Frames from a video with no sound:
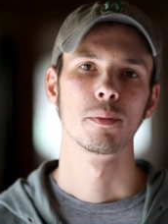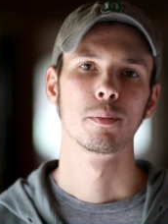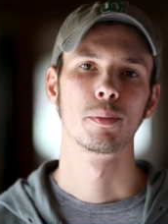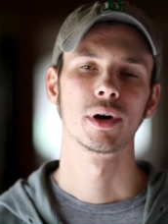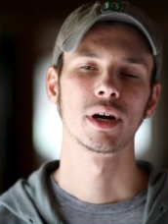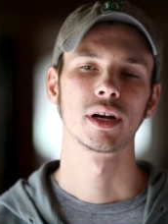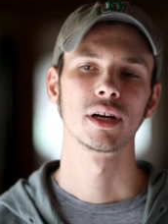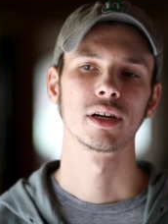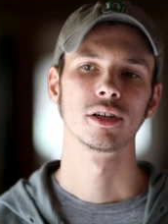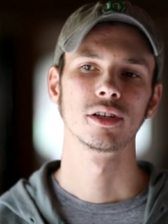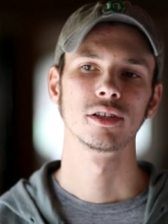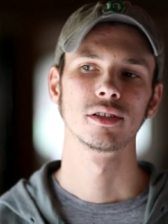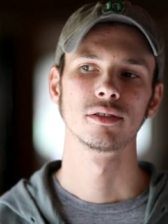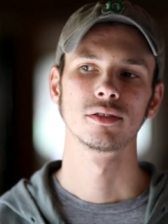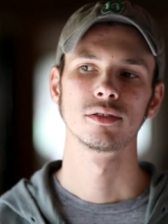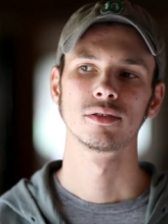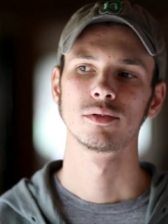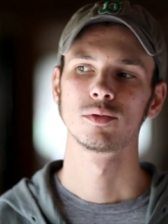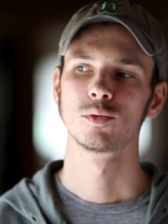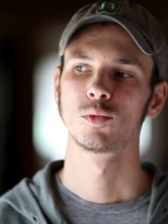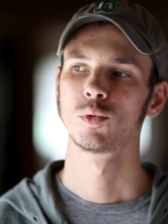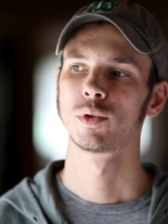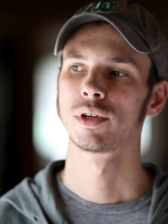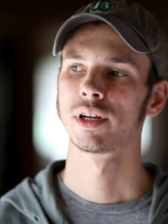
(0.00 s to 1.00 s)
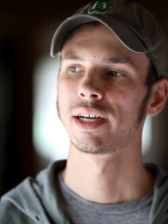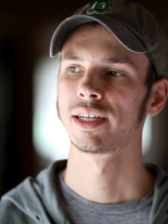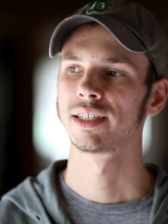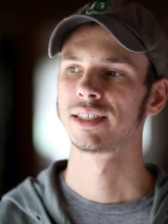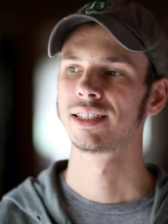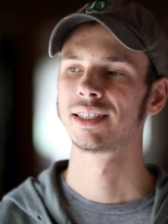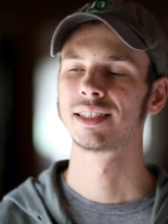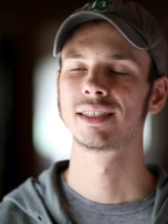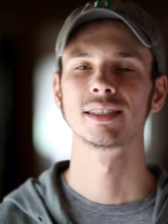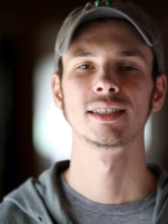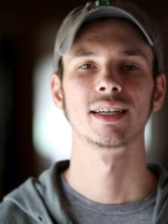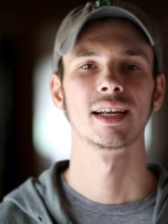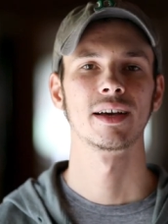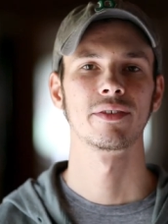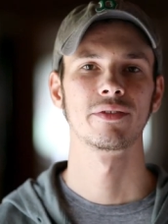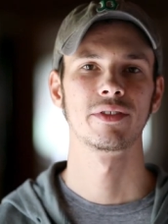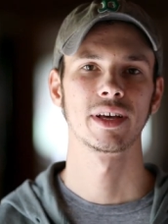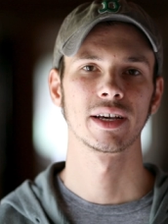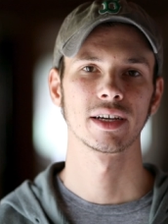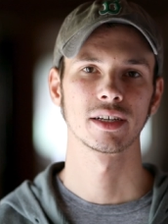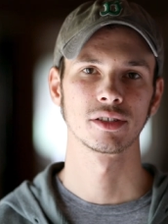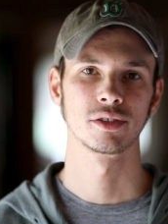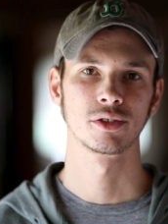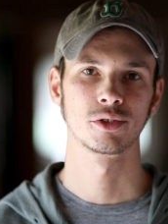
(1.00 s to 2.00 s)
But when I didn't have
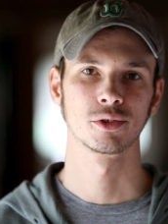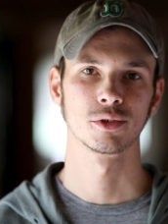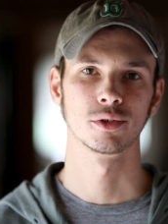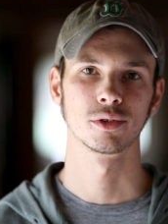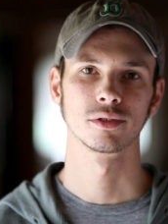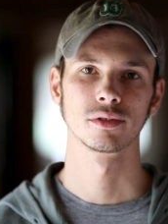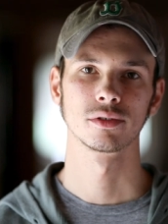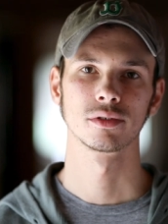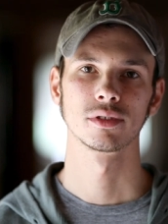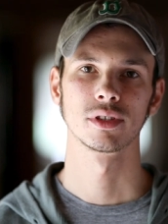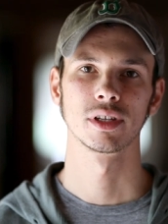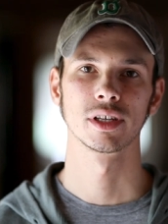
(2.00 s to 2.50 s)
that control,